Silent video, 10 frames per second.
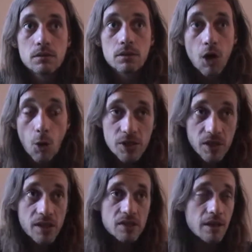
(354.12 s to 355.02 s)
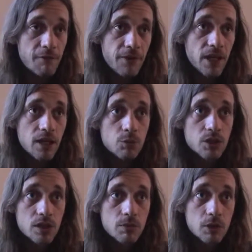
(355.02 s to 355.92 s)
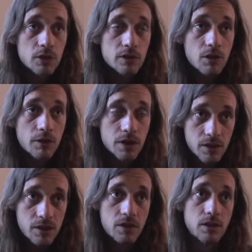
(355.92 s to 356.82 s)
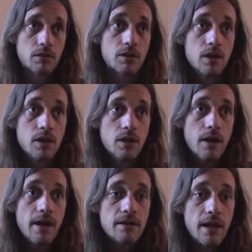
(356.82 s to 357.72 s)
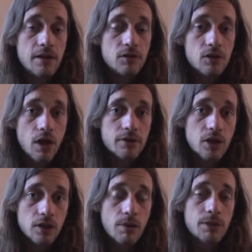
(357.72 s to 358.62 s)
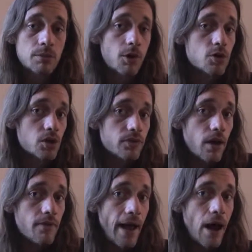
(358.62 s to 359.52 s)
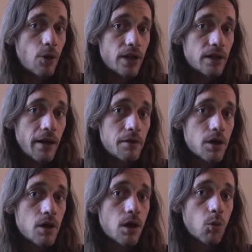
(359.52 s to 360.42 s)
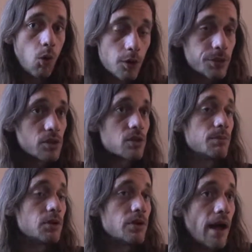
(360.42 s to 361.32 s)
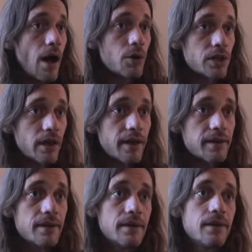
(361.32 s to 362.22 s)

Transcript: coexist and fit in with the community that's already existing here? And trying to come into the approach of how can I work with this community? How can I